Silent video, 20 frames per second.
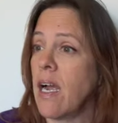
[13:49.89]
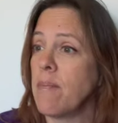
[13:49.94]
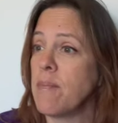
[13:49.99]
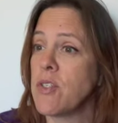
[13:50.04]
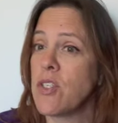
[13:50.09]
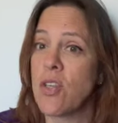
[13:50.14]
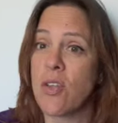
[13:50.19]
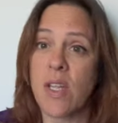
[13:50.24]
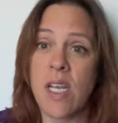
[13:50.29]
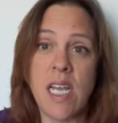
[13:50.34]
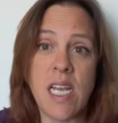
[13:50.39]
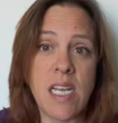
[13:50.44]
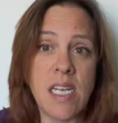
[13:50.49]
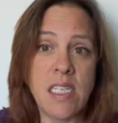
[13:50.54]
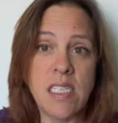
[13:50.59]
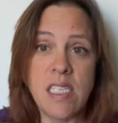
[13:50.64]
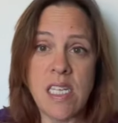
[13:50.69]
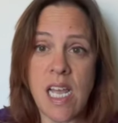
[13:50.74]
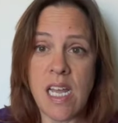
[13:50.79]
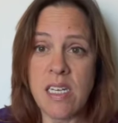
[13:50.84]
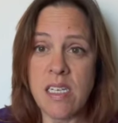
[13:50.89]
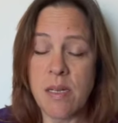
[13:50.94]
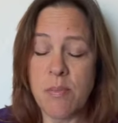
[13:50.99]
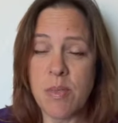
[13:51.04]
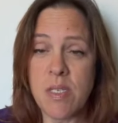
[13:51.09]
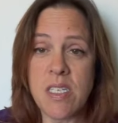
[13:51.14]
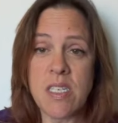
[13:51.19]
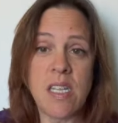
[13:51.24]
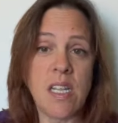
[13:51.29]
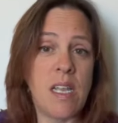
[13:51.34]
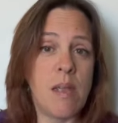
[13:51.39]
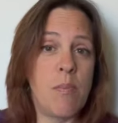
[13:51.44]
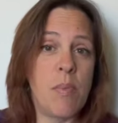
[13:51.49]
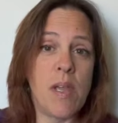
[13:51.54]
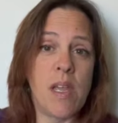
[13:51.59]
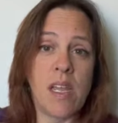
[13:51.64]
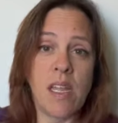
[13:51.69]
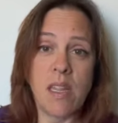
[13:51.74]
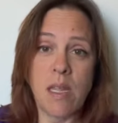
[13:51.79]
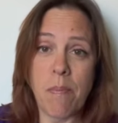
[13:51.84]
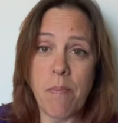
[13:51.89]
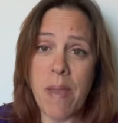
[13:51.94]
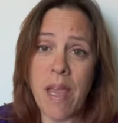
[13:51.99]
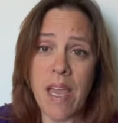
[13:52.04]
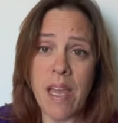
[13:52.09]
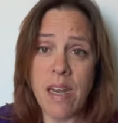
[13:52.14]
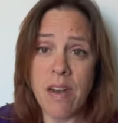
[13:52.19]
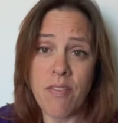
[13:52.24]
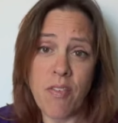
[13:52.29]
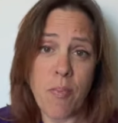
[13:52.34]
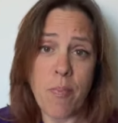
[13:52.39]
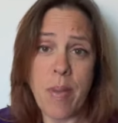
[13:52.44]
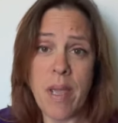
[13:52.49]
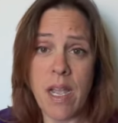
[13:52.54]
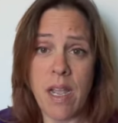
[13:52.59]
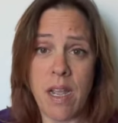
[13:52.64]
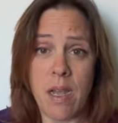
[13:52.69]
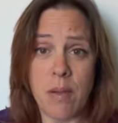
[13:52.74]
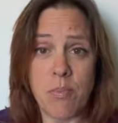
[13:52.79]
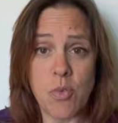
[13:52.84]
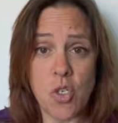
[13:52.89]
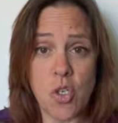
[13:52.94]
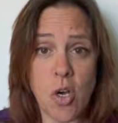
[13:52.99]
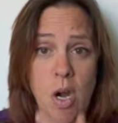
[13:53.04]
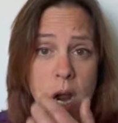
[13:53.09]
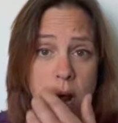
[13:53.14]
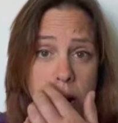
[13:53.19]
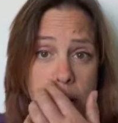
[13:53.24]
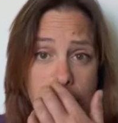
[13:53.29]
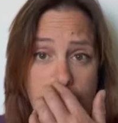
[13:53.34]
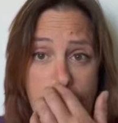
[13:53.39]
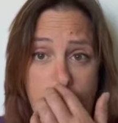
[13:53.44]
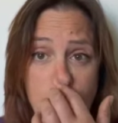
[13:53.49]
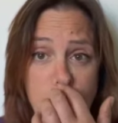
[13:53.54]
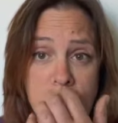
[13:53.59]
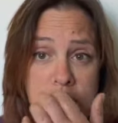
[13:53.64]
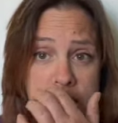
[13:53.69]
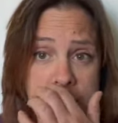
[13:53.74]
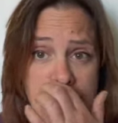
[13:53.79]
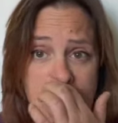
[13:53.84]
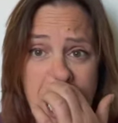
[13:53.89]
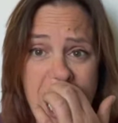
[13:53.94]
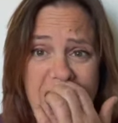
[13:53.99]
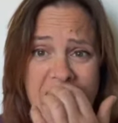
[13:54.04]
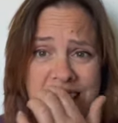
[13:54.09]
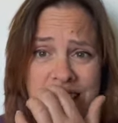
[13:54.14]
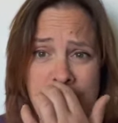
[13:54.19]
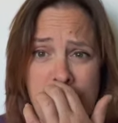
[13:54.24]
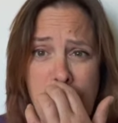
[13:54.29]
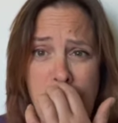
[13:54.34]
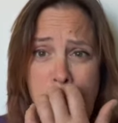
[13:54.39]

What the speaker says: So the kids end up sleeping in the bed of a pickup truck outside.